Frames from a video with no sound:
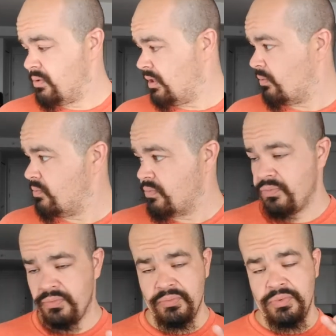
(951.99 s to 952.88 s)

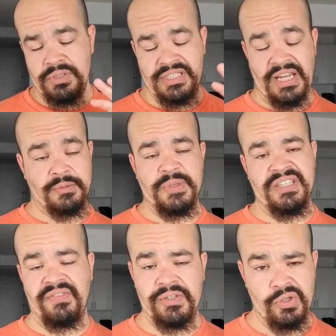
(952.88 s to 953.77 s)
it's not
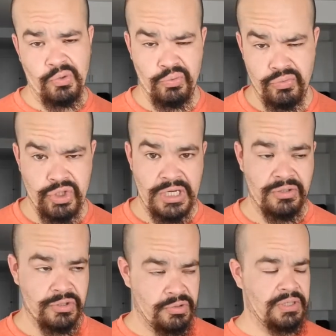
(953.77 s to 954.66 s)
specific to
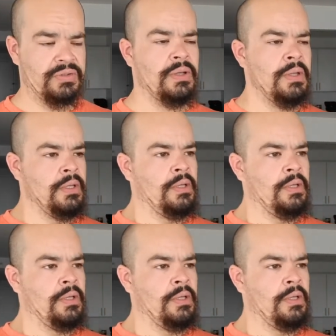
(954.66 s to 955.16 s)
genders or anything,